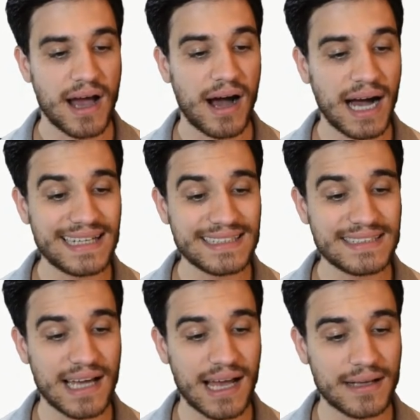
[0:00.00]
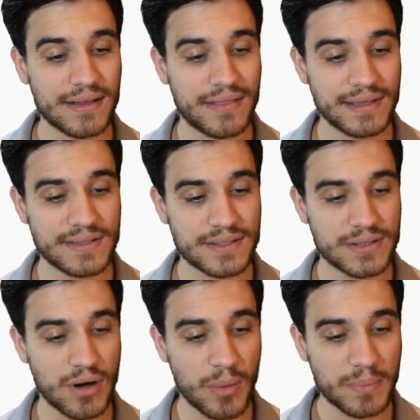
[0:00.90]
add the
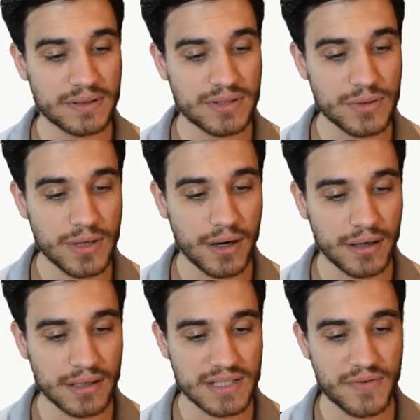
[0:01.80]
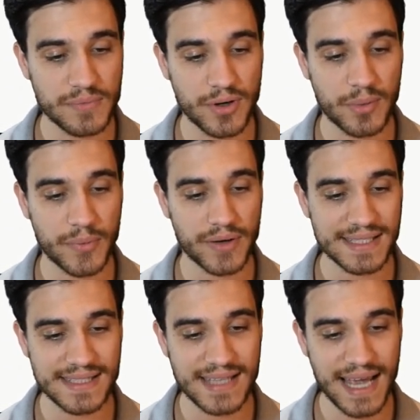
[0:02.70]
top 2 cards from your
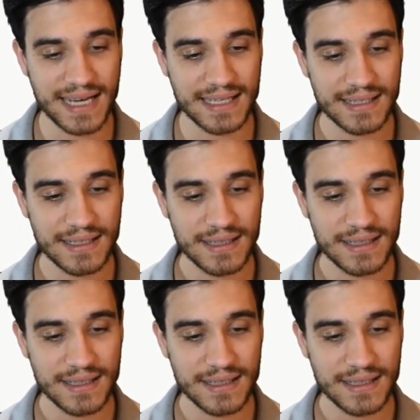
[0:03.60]
opponent's deck